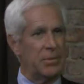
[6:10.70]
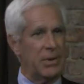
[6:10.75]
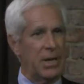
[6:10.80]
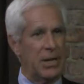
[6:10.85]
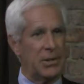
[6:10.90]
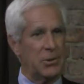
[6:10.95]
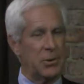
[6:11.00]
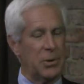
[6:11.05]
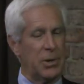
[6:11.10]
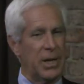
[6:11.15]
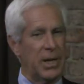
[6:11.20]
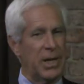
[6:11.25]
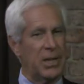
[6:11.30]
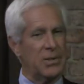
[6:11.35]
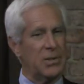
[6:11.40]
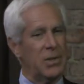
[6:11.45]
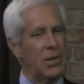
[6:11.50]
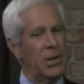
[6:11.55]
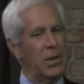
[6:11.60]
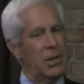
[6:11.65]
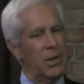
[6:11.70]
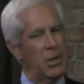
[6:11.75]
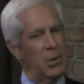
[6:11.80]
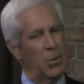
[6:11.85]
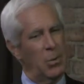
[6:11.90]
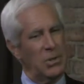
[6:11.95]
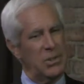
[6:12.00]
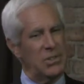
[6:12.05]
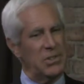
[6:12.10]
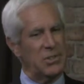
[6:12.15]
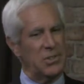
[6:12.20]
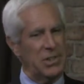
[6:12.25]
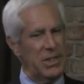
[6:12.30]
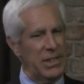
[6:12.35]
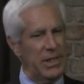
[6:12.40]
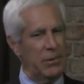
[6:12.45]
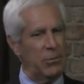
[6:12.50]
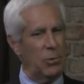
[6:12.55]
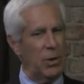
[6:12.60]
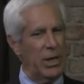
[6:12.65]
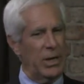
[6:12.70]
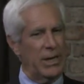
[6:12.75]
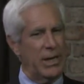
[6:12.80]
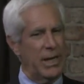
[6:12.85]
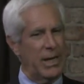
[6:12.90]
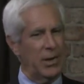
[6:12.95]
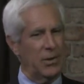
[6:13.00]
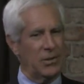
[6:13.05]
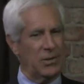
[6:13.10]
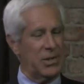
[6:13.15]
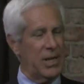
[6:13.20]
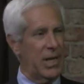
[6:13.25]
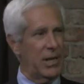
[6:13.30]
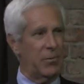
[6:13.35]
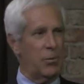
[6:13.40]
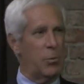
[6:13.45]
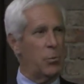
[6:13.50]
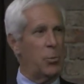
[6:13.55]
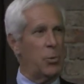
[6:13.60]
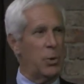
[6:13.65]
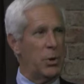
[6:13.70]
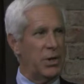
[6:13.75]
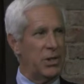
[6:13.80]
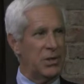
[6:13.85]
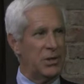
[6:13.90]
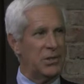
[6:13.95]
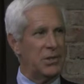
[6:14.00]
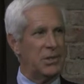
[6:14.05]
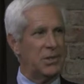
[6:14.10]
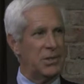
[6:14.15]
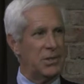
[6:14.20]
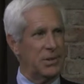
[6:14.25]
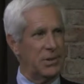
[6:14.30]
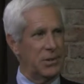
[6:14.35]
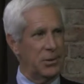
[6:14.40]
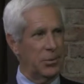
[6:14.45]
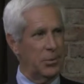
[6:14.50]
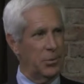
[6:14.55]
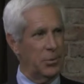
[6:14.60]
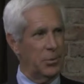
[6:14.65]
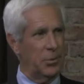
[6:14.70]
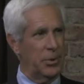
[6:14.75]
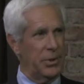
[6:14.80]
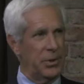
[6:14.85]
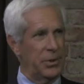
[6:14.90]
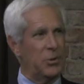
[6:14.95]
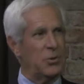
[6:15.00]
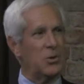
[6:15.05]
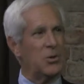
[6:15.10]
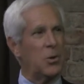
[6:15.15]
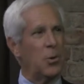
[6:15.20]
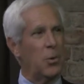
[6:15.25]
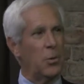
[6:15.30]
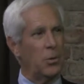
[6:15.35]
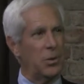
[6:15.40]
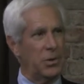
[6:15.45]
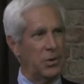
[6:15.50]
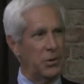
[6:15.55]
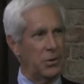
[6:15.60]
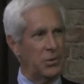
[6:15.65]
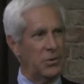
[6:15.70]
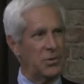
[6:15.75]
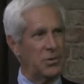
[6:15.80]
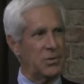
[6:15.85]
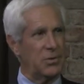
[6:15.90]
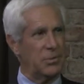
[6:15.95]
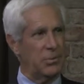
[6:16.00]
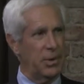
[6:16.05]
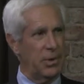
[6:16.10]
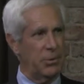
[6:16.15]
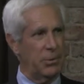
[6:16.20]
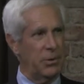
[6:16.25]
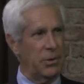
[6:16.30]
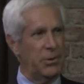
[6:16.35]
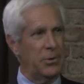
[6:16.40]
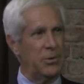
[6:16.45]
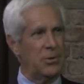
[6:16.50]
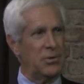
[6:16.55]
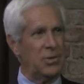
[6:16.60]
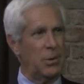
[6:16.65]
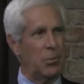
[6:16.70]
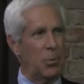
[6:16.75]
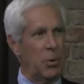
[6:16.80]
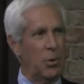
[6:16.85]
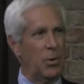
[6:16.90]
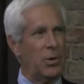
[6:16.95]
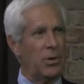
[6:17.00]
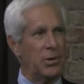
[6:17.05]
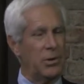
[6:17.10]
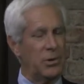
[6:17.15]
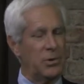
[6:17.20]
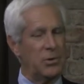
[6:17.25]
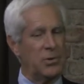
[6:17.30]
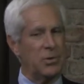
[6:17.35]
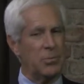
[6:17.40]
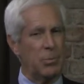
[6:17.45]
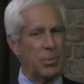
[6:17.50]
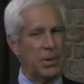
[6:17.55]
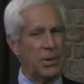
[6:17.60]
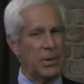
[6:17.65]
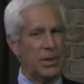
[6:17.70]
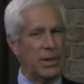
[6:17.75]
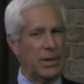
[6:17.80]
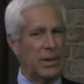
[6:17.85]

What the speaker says: natural gas, which is seen right now as kind of a bridge to reduce coal use and reduce some oil use. But